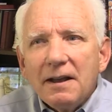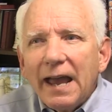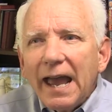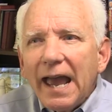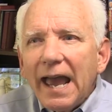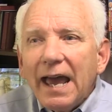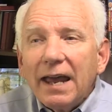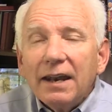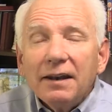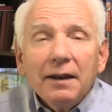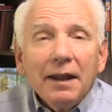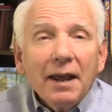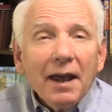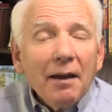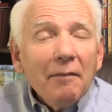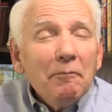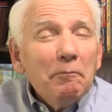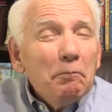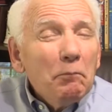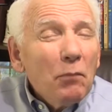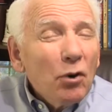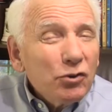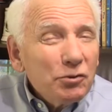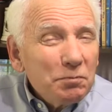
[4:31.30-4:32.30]
and
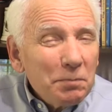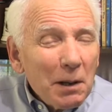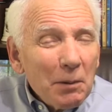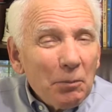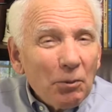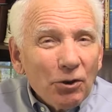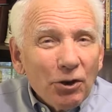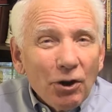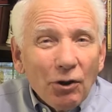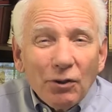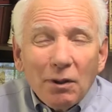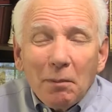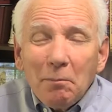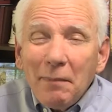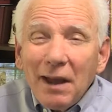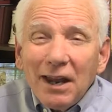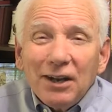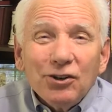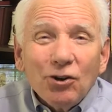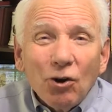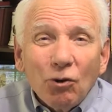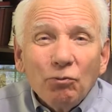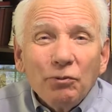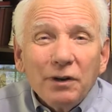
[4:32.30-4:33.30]
most people know that men
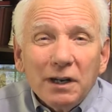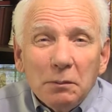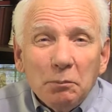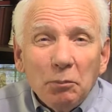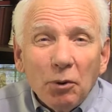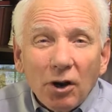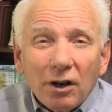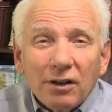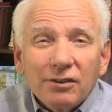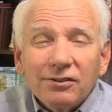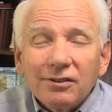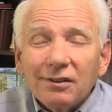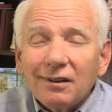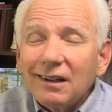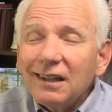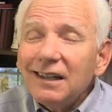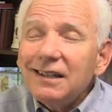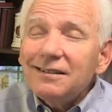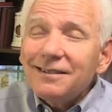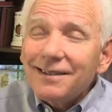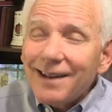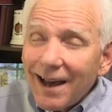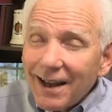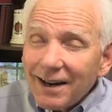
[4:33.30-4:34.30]
don't read books, at
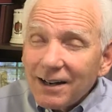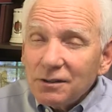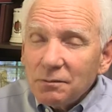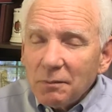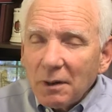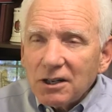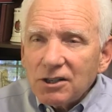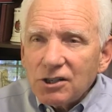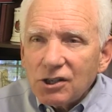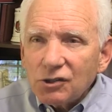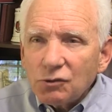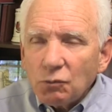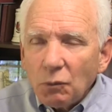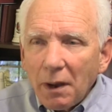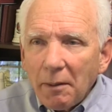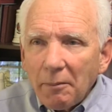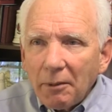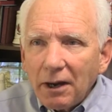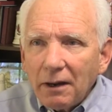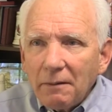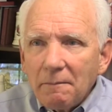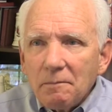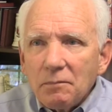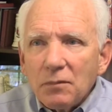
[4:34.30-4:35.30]
least not as much as
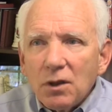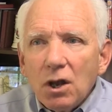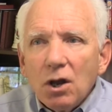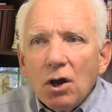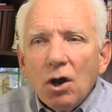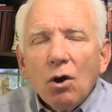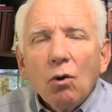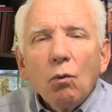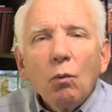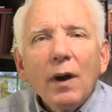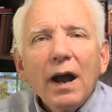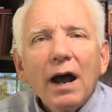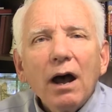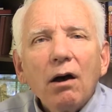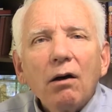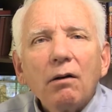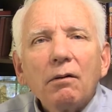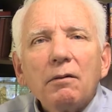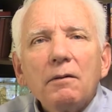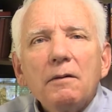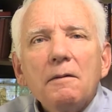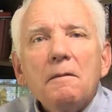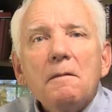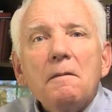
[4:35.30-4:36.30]
women.
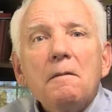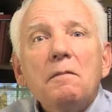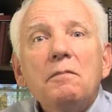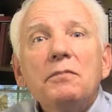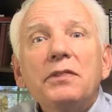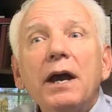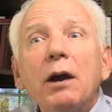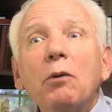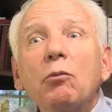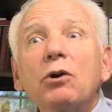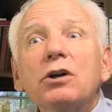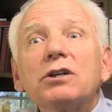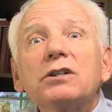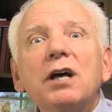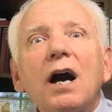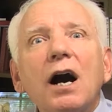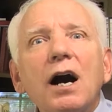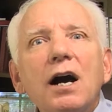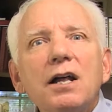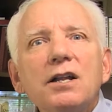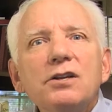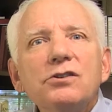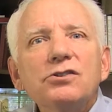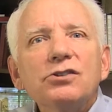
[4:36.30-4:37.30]
Well, there were
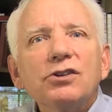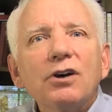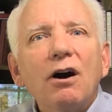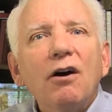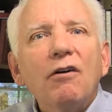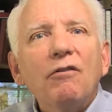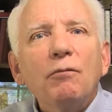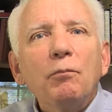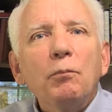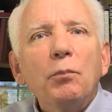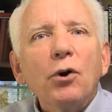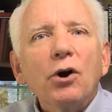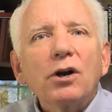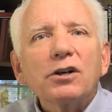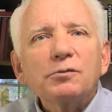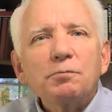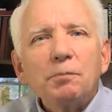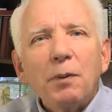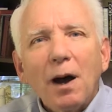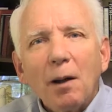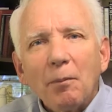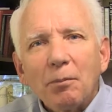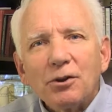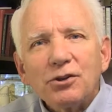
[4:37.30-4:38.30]
tons of books
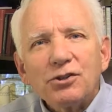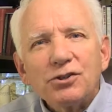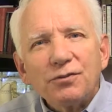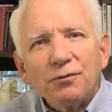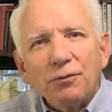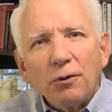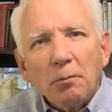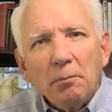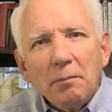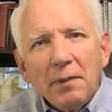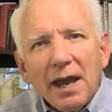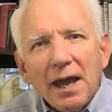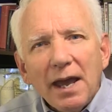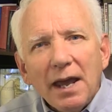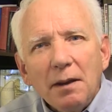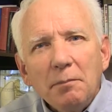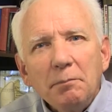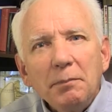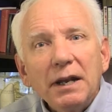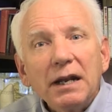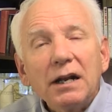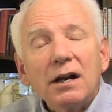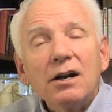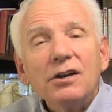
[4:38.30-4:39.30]
published for men
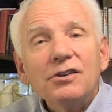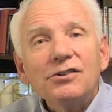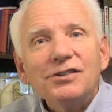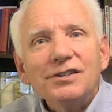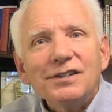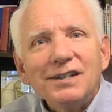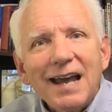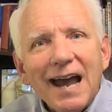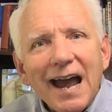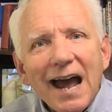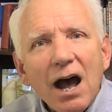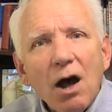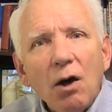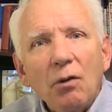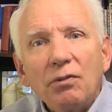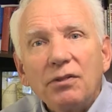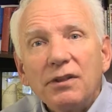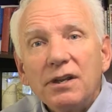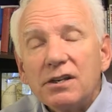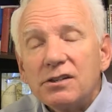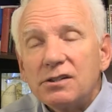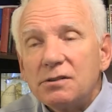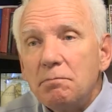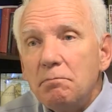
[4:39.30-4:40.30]
because now
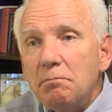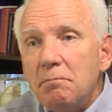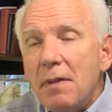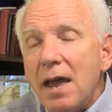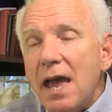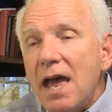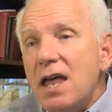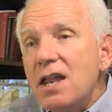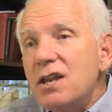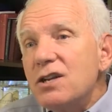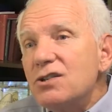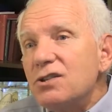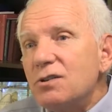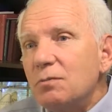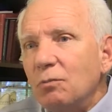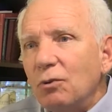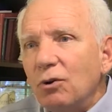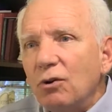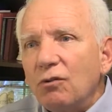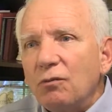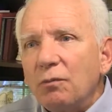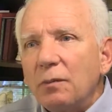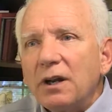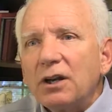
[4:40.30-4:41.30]
this men's
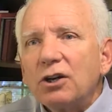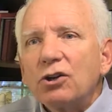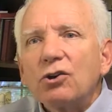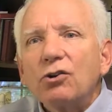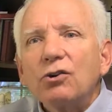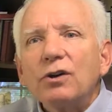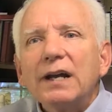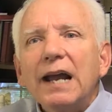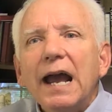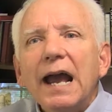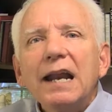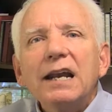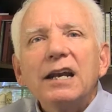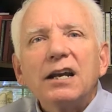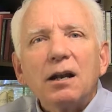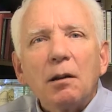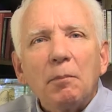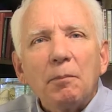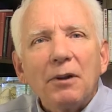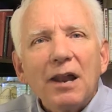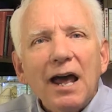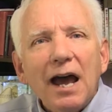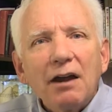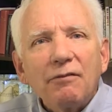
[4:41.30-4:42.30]
movement created a
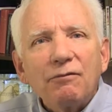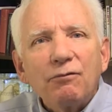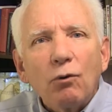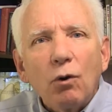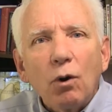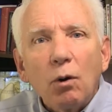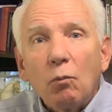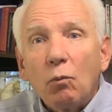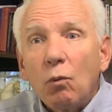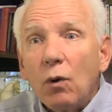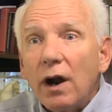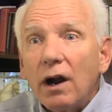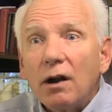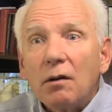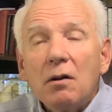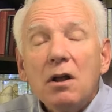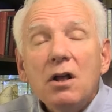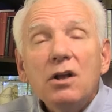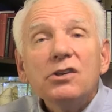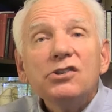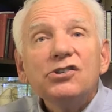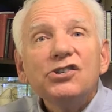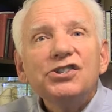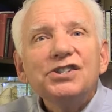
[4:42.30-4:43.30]
platform where
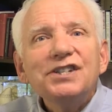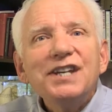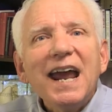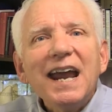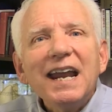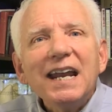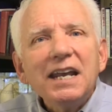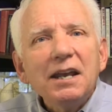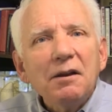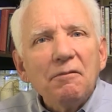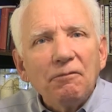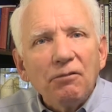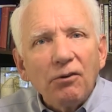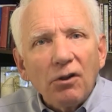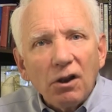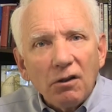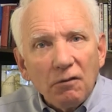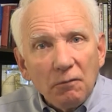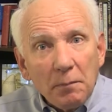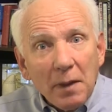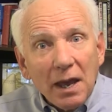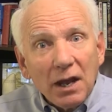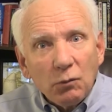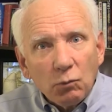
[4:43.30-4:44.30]
stadium full
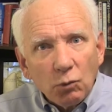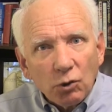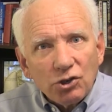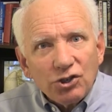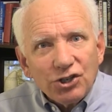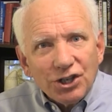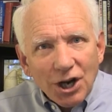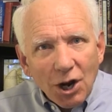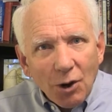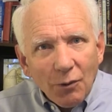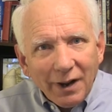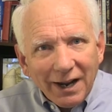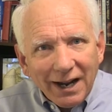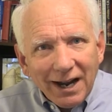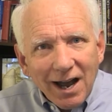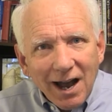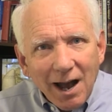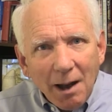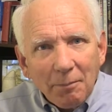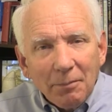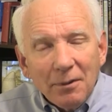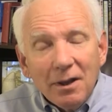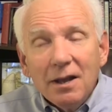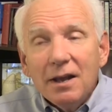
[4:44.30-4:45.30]
of men were showing
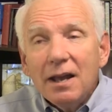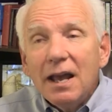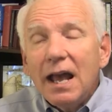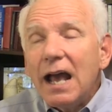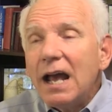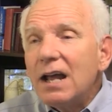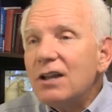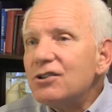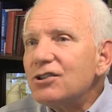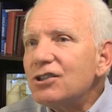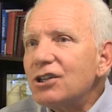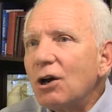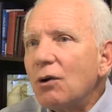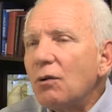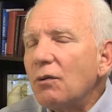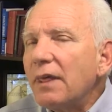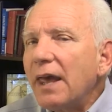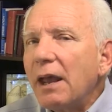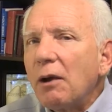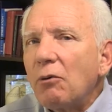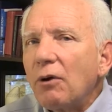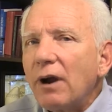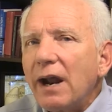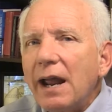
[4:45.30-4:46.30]
up. And so
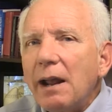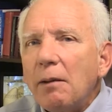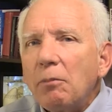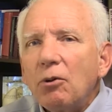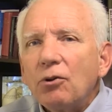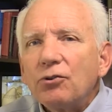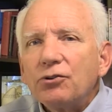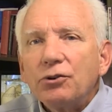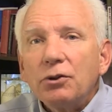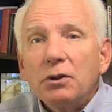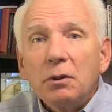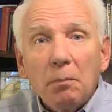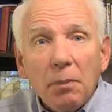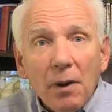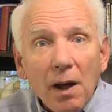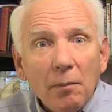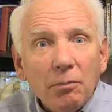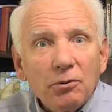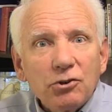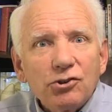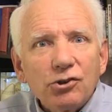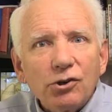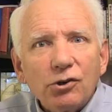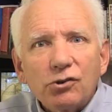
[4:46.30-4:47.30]
the
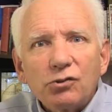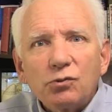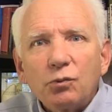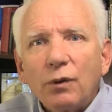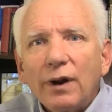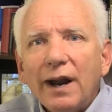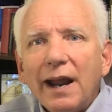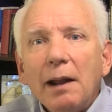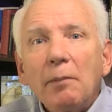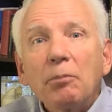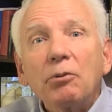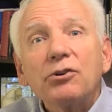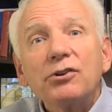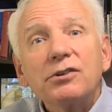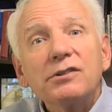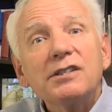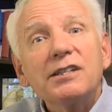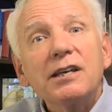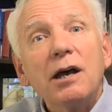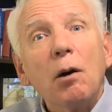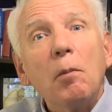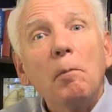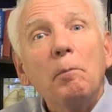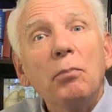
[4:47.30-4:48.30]
publishers were able to
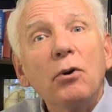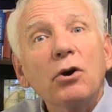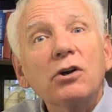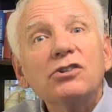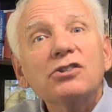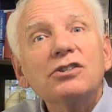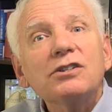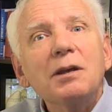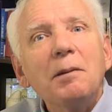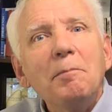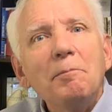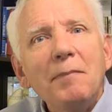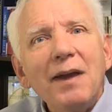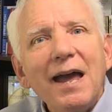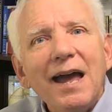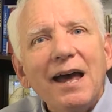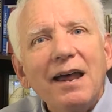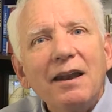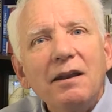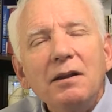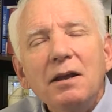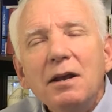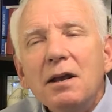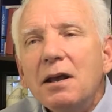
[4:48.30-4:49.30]
sell books to
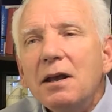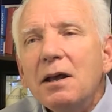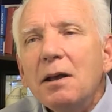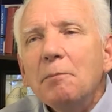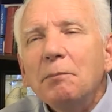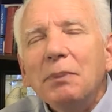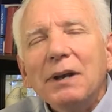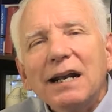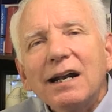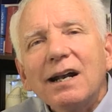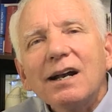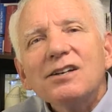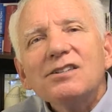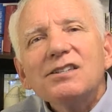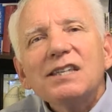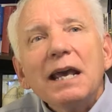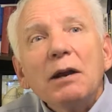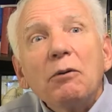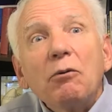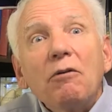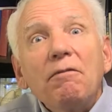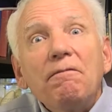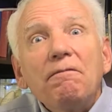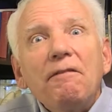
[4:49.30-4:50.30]
men because they
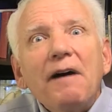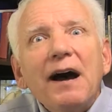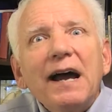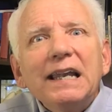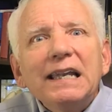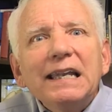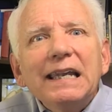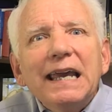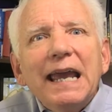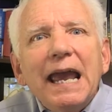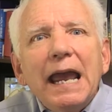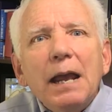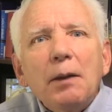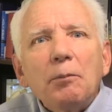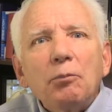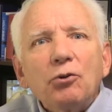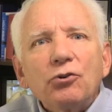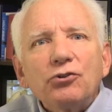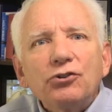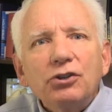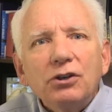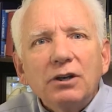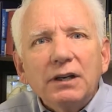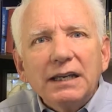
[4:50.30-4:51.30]
were finally
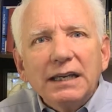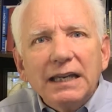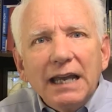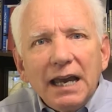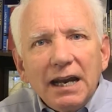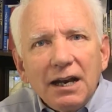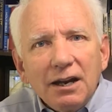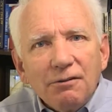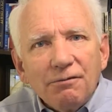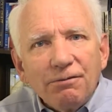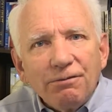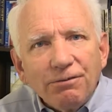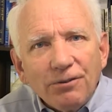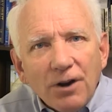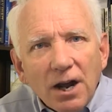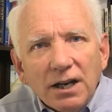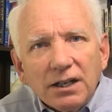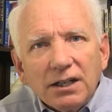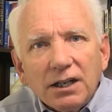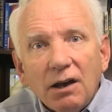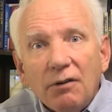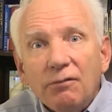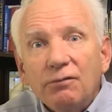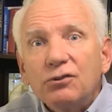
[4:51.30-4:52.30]
able to get in
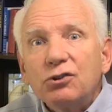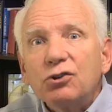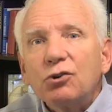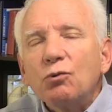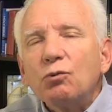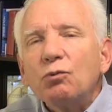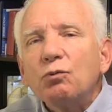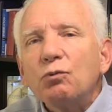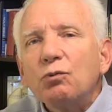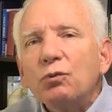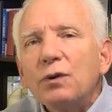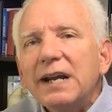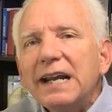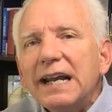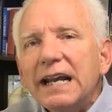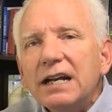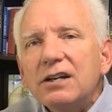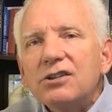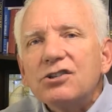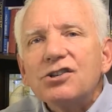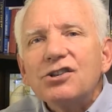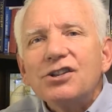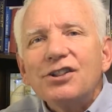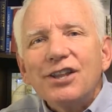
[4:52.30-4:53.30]
front of, to
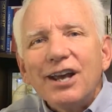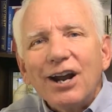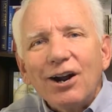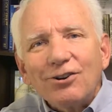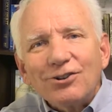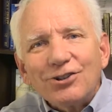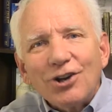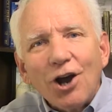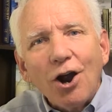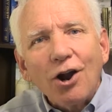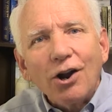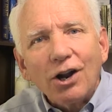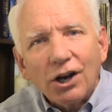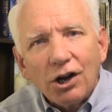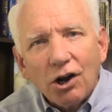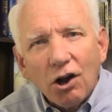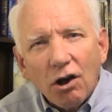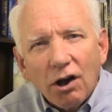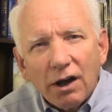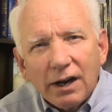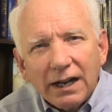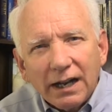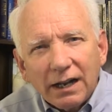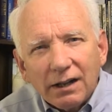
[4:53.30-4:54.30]
reach their target
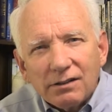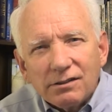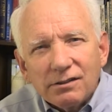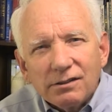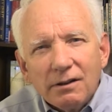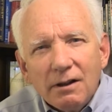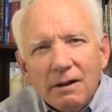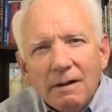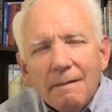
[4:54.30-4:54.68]
audience.